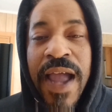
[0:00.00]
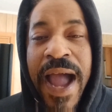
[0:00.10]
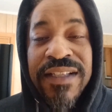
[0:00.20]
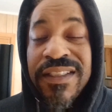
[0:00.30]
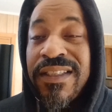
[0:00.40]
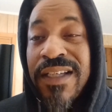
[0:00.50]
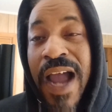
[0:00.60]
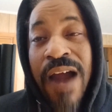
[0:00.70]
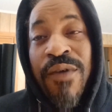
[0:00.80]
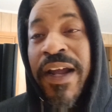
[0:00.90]
I just
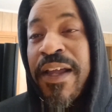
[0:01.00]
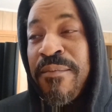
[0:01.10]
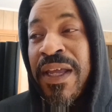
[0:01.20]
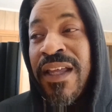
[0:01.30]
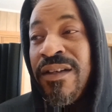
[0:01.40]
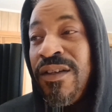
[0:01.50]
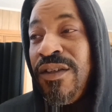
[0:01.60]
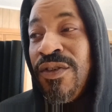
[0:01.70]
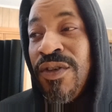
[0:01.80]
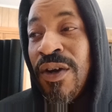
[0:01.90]
I recommend,
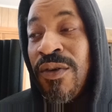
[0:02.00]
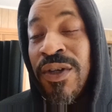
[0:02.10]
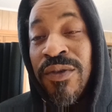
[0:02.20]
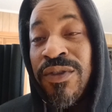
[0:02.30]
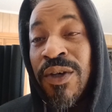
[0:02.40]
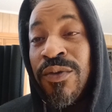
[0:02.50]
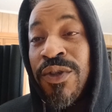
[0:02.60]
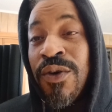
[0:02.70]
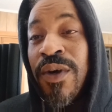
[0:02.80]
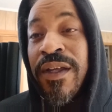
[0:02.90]
you know, don't don't
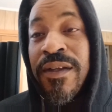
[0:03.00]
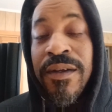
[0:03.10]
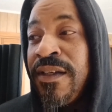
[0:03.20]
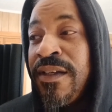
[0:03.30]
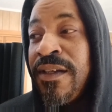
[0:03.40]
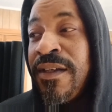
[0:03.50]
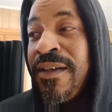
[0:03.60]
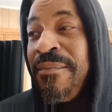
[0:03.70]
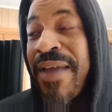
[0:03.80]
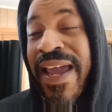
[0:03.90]
do it.
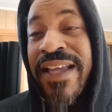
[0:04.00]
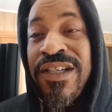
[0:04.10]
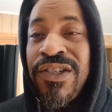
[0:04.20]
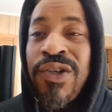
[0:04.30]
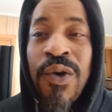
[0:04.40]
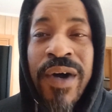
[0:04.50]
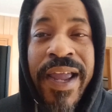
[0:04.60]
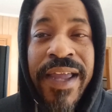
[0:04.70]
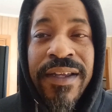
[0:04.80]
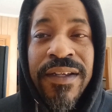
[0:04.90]
Man, just know
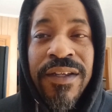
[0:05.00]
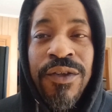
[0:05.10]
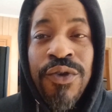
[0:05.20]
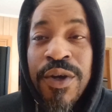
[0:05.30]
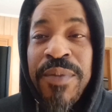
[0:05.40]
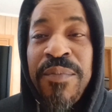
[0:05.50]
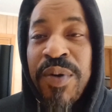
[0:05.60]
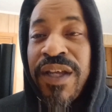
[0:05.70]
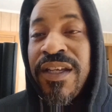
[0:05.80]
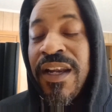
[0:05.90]
that you could be
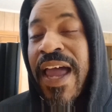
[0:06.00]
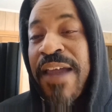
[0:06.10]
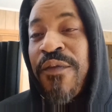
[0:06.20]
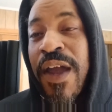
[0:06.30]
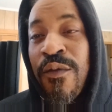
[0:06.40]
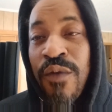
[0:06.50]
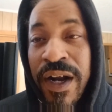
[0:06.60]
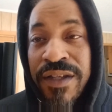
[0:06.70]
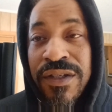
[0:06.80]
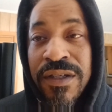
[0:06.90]
putting your life at
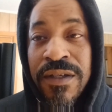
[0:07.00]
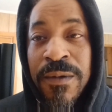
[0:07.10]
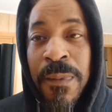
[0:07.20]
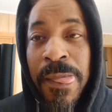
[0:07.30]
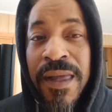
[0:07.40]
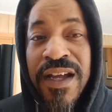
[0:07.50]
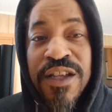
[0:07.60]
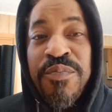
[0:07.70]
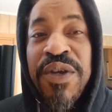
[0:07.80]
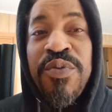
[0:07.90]
risk
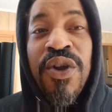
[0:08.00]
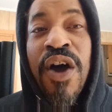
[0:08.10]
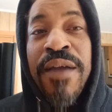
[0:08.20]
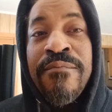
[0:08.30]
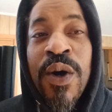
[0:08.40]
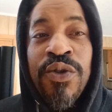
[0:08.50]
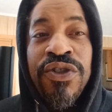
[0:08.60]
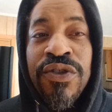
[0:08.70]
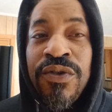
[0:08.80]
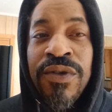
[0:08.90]
because people are
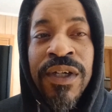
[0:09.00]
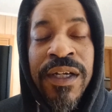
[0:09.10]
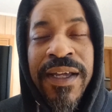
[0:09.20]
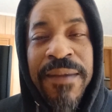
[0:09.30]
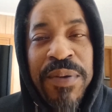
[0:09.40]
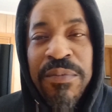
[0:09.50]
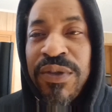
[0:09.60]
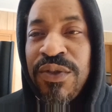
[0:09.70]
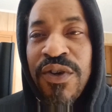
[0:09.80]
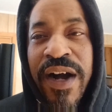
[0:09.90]
emotional and people
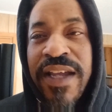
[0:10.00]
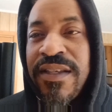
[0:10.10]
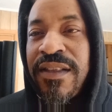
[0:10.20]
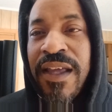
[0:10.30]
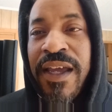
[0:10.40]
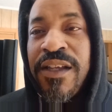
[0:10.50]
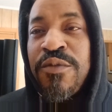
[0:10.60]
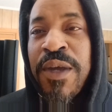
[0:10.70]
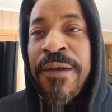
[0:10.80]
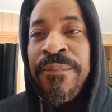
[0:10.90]
do crazy
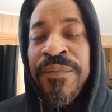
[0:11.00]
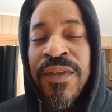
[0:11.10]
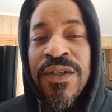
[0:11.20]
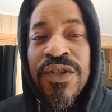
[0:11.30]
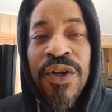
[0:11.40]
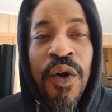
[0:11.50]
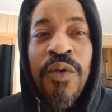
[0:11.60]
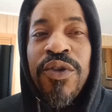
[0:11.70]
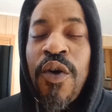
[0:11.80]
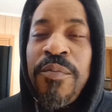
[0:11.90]
things, man. So
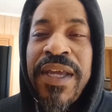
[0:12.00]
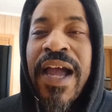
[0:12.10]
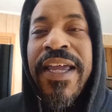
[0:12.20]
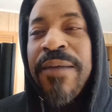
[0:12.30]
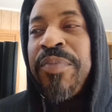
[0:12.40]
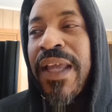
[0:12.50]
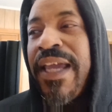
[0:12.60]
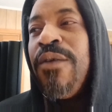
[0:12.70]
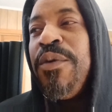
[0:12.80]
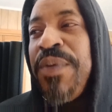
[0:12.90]
don't don't be out here
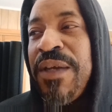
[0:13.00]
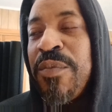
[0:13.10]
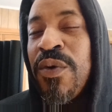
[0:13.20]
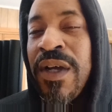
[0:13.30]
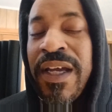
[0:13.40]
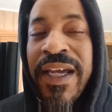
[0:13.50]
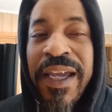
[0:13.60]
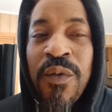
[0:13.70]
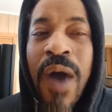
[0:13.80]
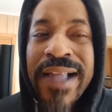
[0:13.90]
playing with people
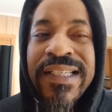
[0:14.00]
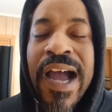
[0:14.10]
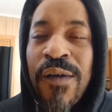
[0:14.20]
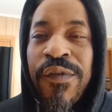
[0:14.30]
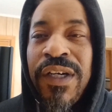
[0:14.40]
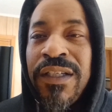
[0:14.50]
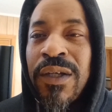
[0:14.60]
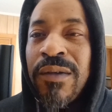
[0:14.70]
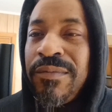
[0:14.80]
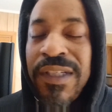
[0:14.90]
and watch out for these
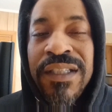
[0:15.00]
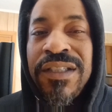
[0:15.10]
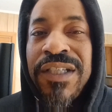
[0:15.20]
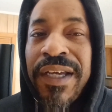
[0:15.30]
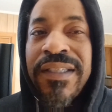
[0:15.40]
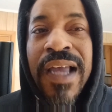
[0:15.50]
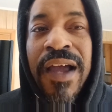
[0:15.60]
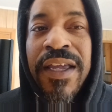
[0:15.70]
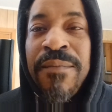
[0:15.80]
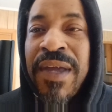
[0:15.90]
these chicks out here,